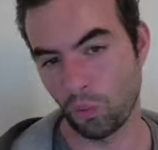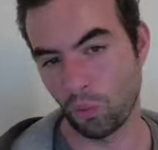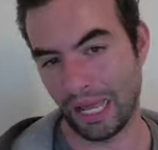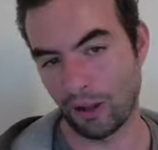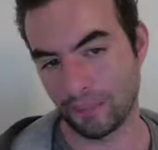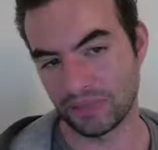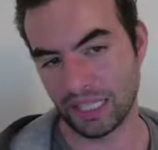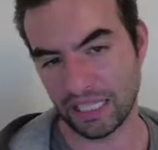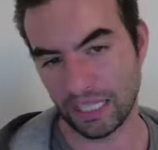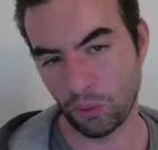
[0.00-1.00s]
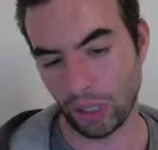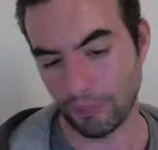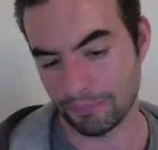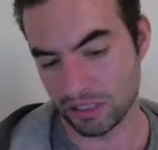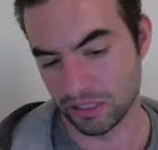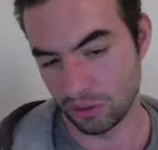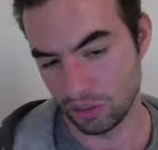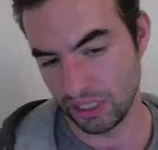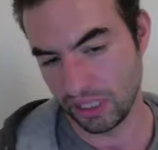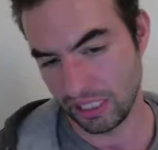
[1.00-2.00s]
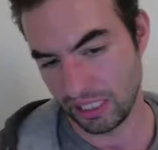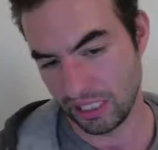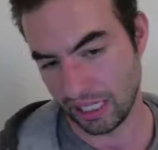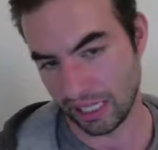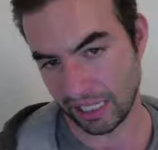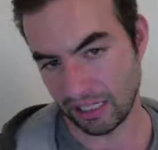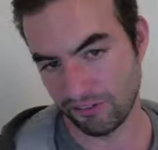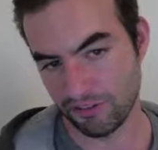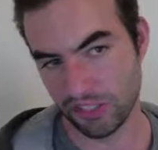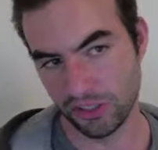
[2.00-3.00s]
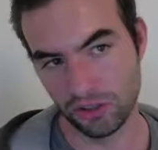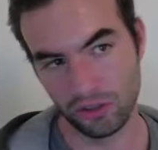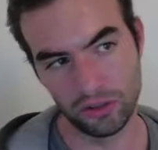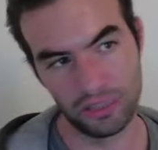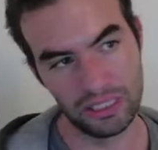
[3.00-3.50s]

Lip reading: how I'm thinking, what I'm up to, and if you